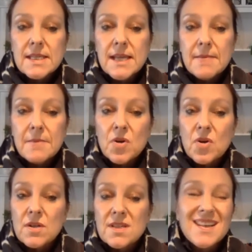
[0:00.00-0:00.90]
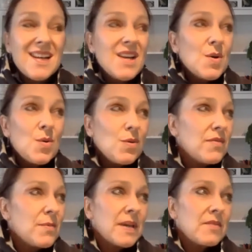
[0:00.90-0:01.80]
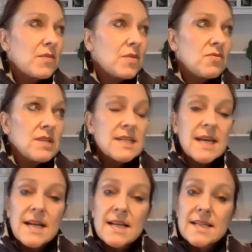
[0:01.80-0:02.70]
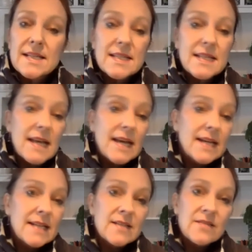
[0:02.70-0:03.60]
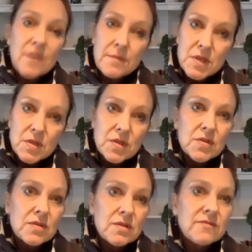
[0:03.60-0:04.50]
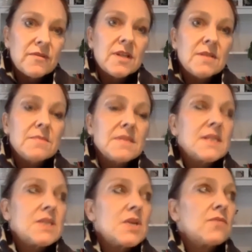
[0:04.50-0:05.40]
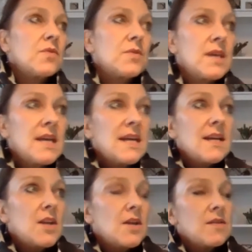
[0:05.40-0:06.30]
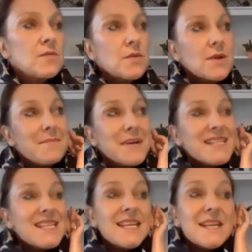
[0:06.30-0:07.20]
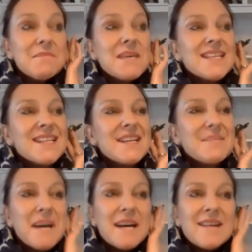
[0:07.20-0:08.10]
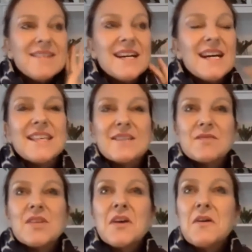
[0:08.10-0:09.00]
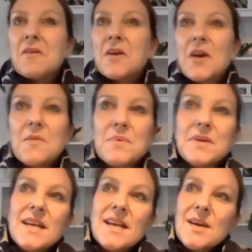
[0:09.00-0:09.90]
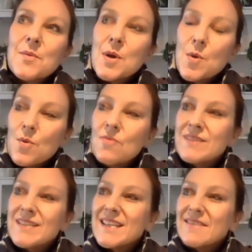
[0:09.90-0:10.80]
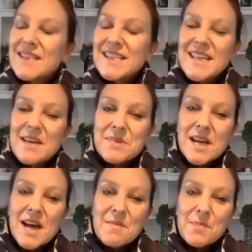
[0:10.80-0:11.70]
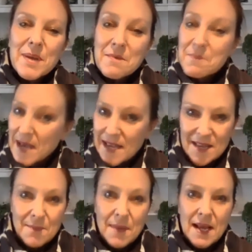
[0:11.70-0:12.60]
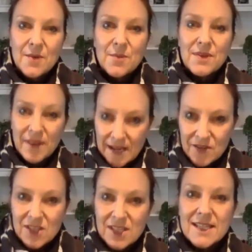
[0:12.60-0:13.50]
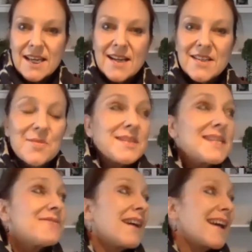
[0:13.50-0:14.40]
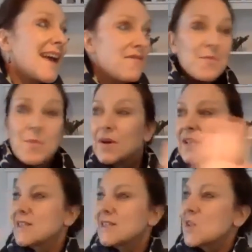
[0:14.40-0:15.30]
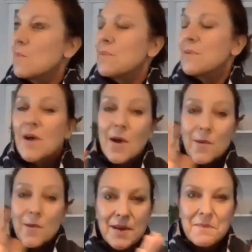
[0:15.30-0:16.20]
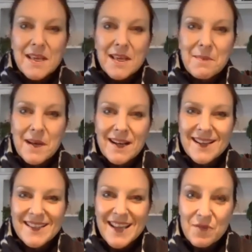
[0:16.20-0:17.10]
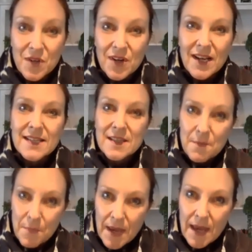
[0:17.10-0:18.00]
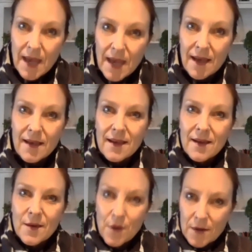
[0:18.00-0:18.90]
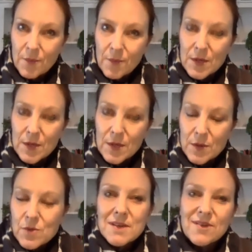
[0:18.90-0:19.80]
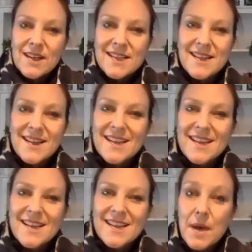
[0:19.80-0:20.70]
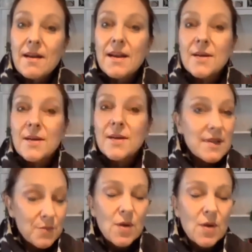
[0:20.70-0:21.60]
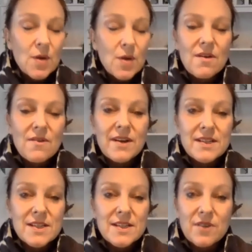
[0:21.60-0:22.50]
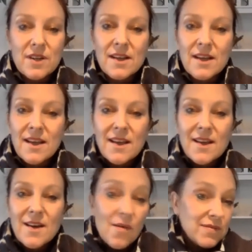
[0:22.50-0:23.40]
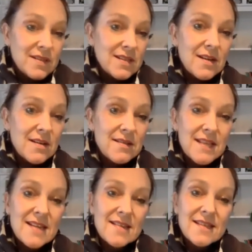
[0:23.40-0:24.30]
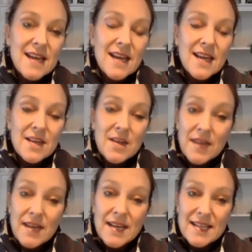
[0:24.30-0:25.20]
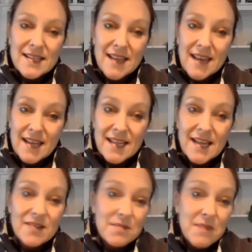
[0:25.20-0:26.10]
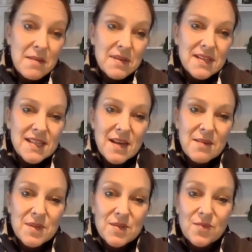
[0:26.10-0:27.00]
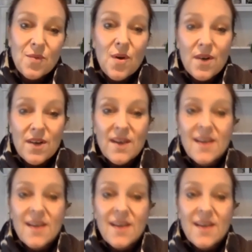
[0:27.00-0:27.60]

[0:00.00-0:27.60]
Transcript: across all of the big food retailers and the pharmaceutical firms and so forth. In my team I think it was a year ago, but we all received at the same time a Pick and Pay emailer with vouchers attached. So we said, right, everybody stop, open up the email, let's have a look, let's compare what we all shop differently. So let's compare it. And we all got very different offers. So at the end of the day, that is getting down to maybe a segment of one,